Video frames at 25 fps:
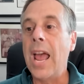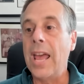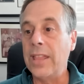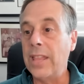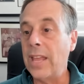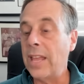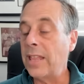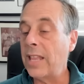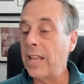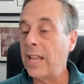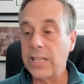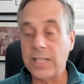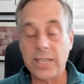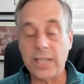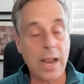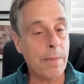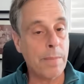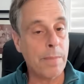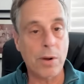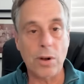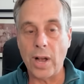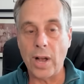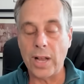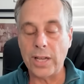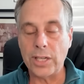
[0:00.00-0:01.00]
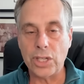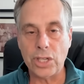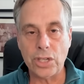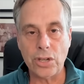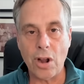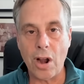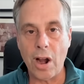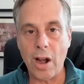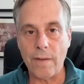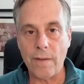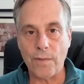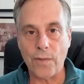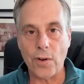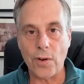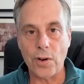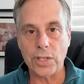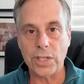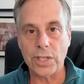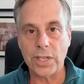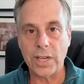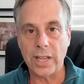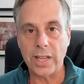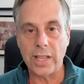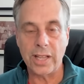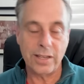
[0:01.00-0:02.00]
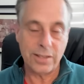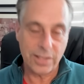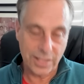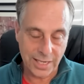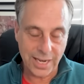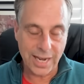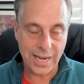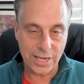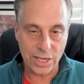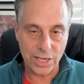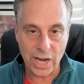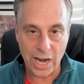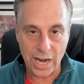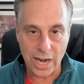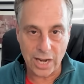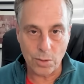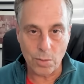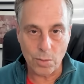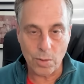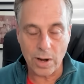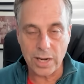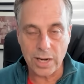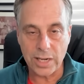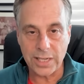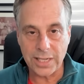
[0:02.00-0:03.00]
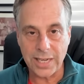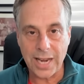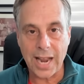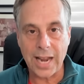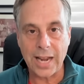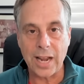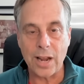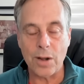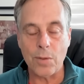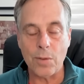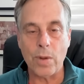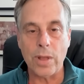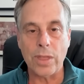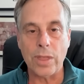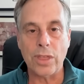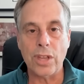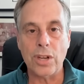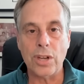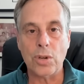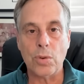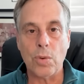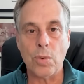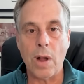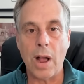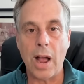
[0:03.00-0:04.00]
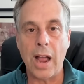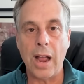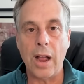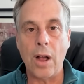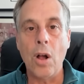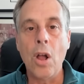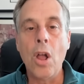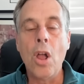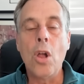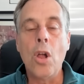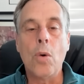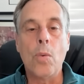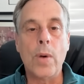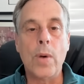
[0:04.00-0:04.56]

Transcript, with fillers: And then they say, but let's start first of this January second with the trial,